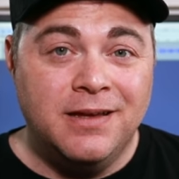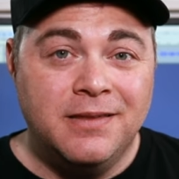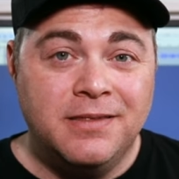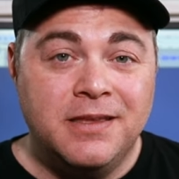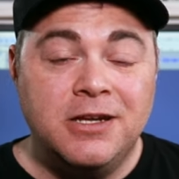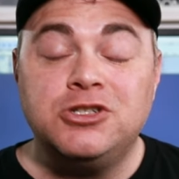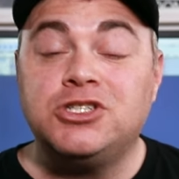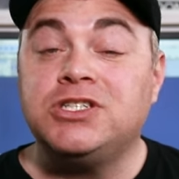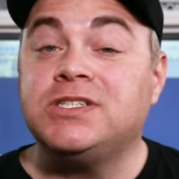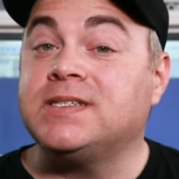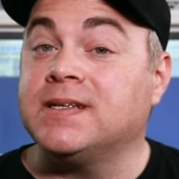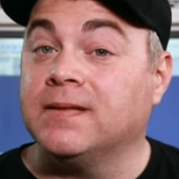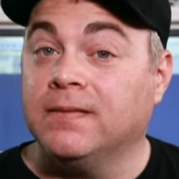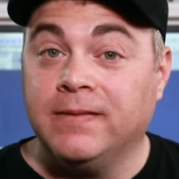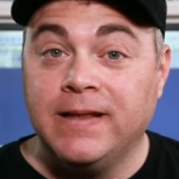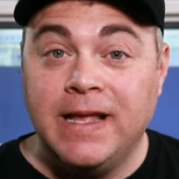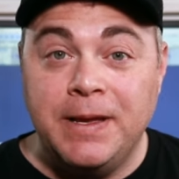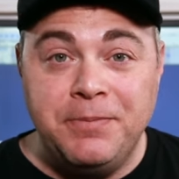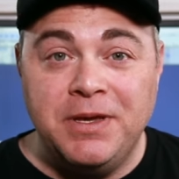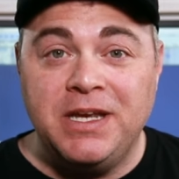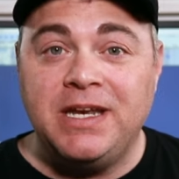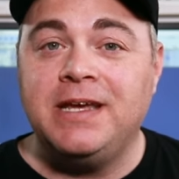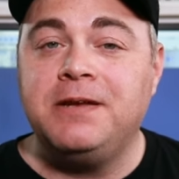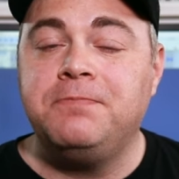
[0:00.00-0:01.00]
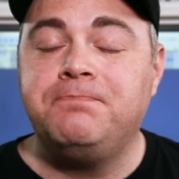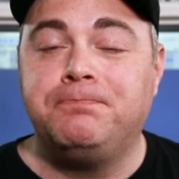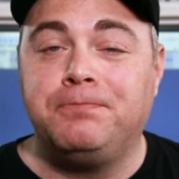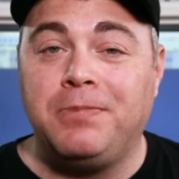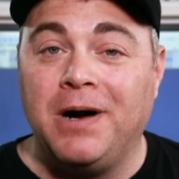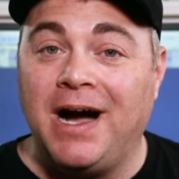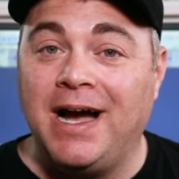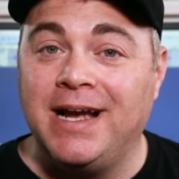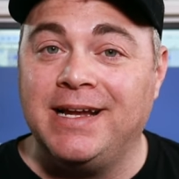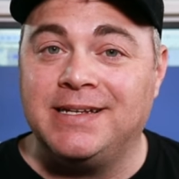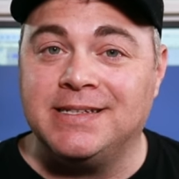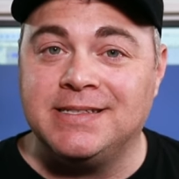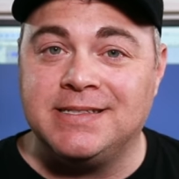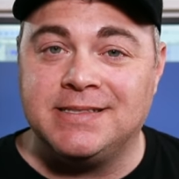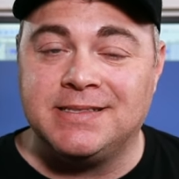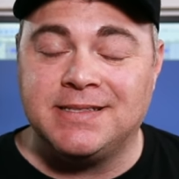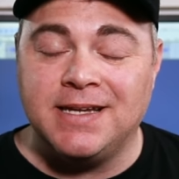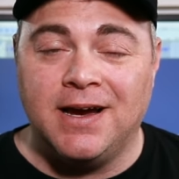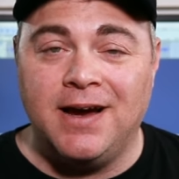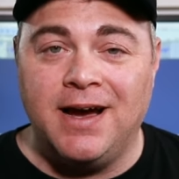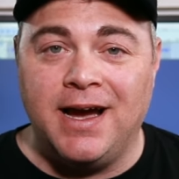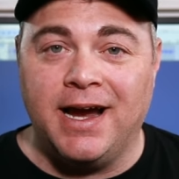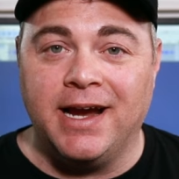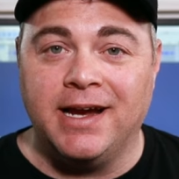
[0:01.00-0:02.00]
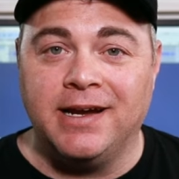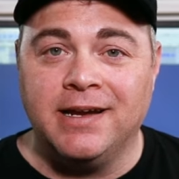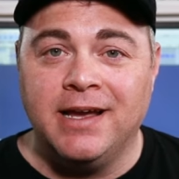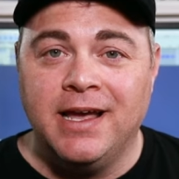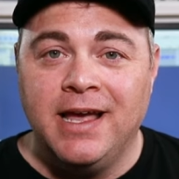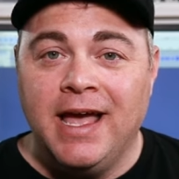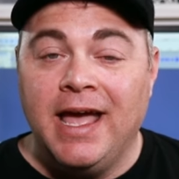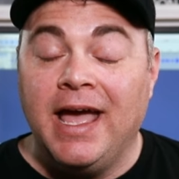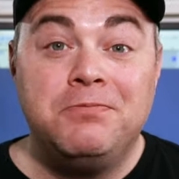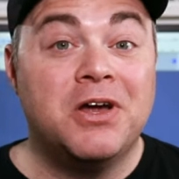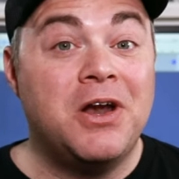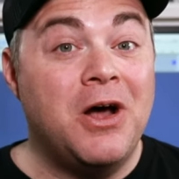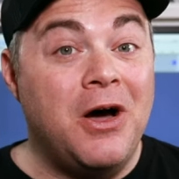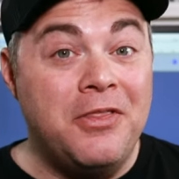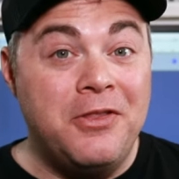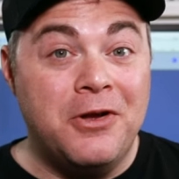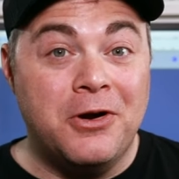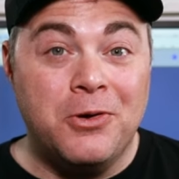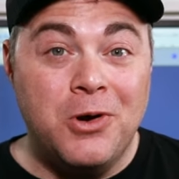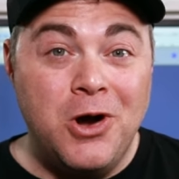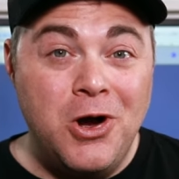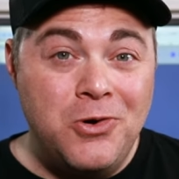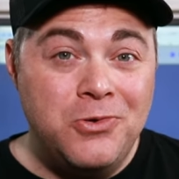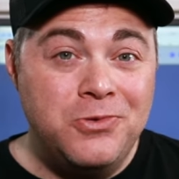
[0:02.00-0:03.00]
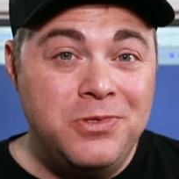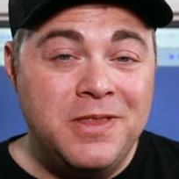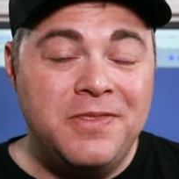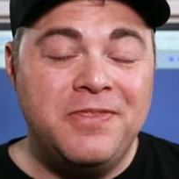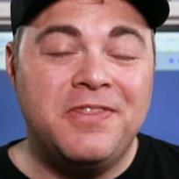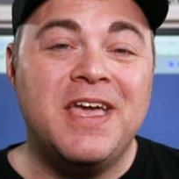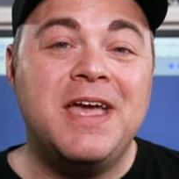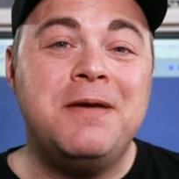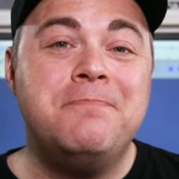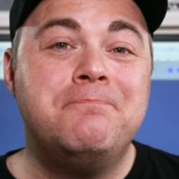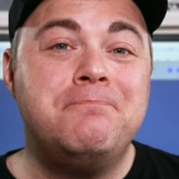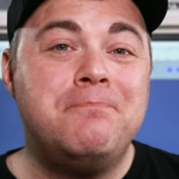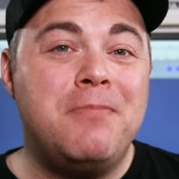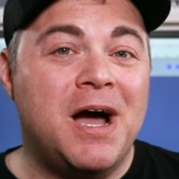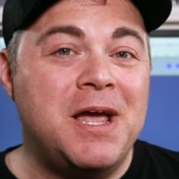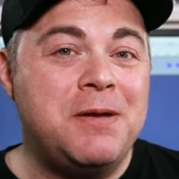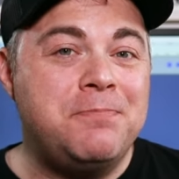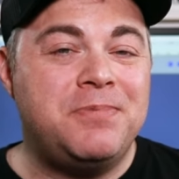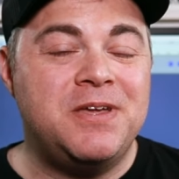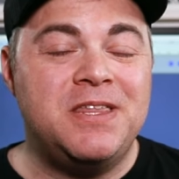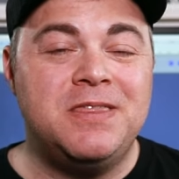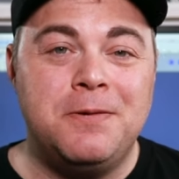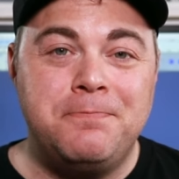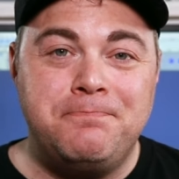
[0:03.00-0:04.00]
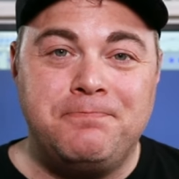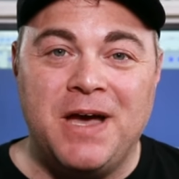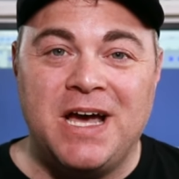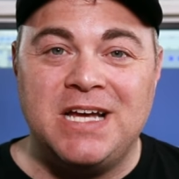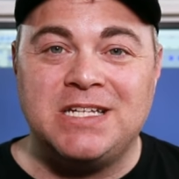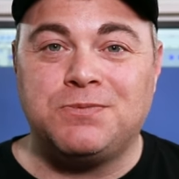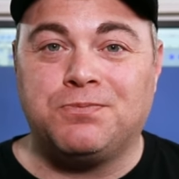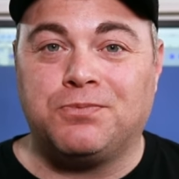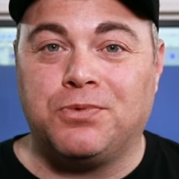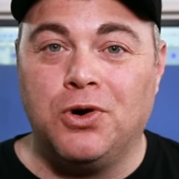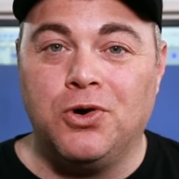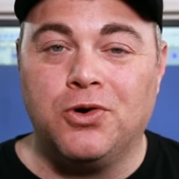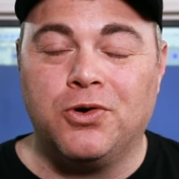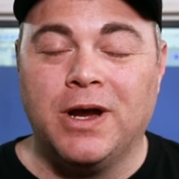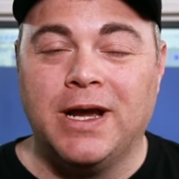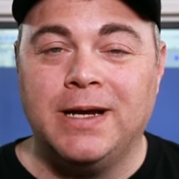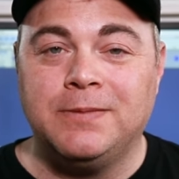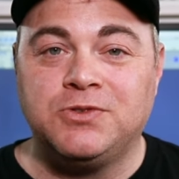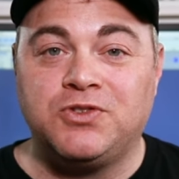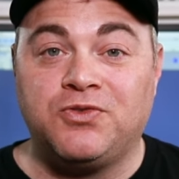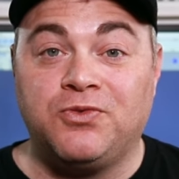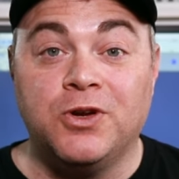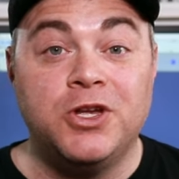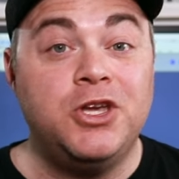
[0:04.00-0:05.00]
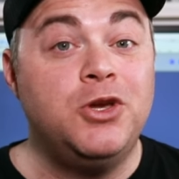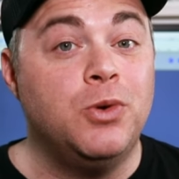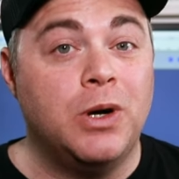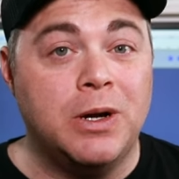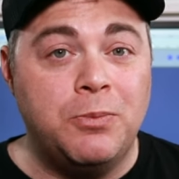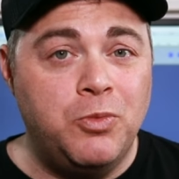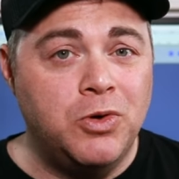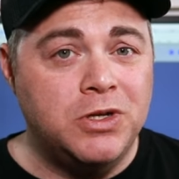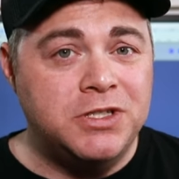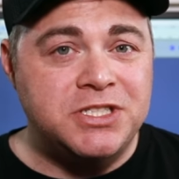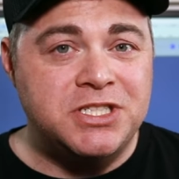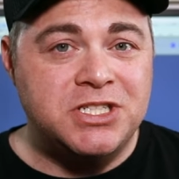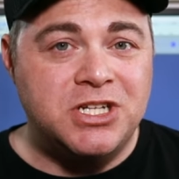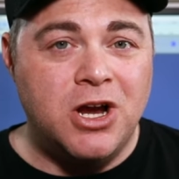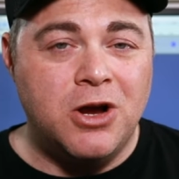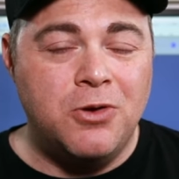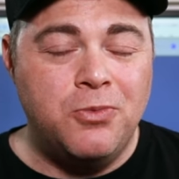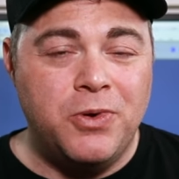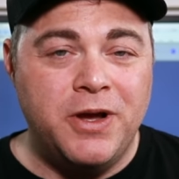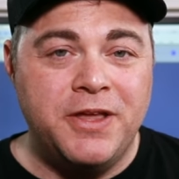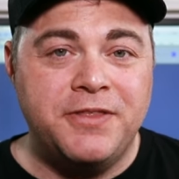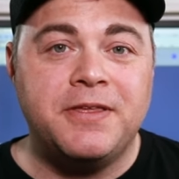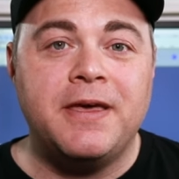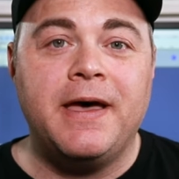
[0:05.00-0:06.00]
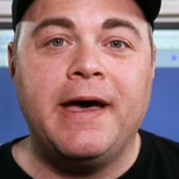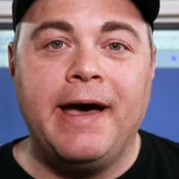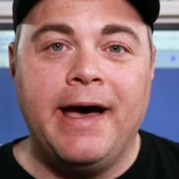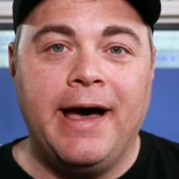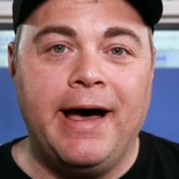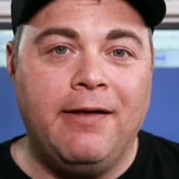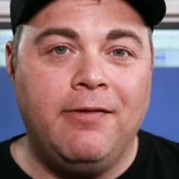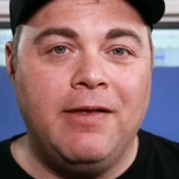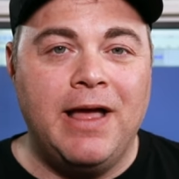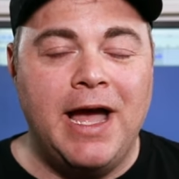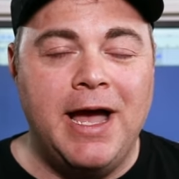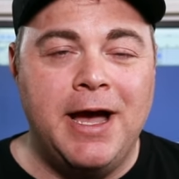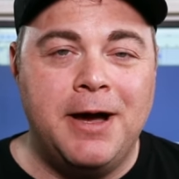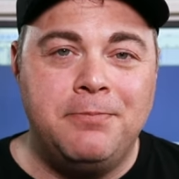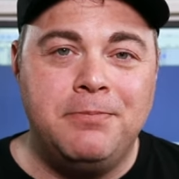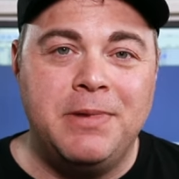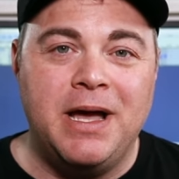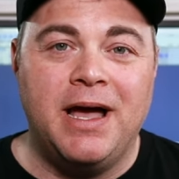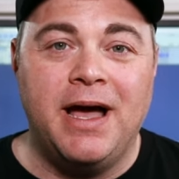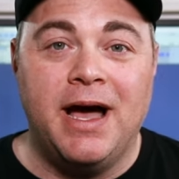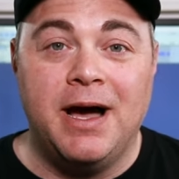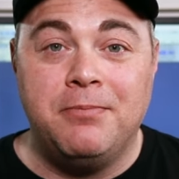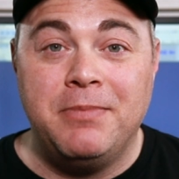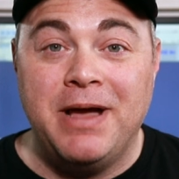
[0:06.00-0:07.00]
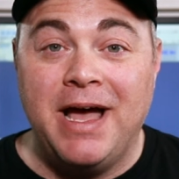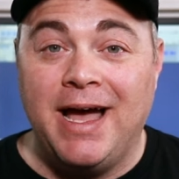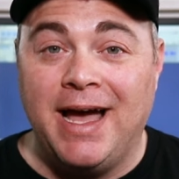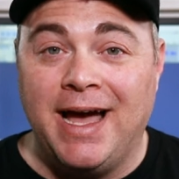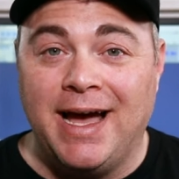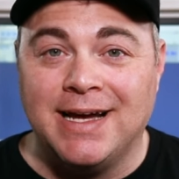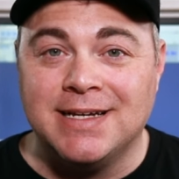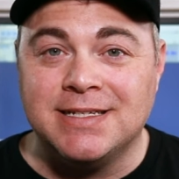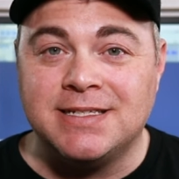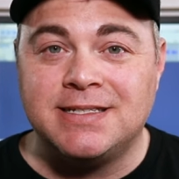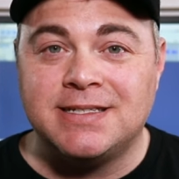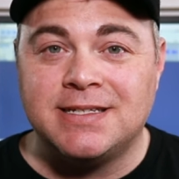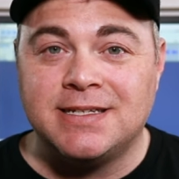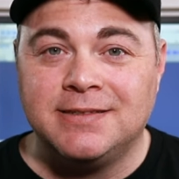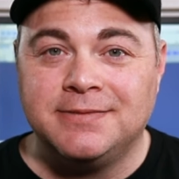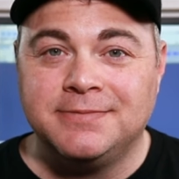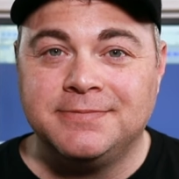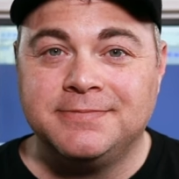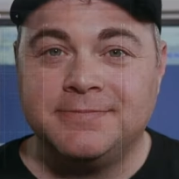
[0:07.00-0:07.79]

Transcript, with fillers: They're just limited by design, but on their own, they might be the best programs for you. And we'll start with L M M S.